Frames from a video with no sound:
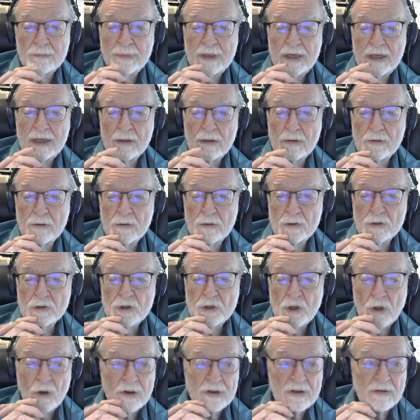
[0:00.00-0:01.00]
be
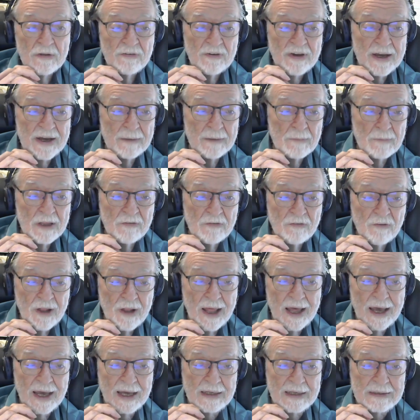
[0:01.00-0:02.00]
used on the family
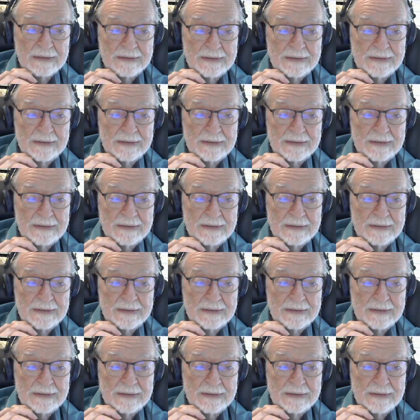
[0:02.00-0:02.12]
flag.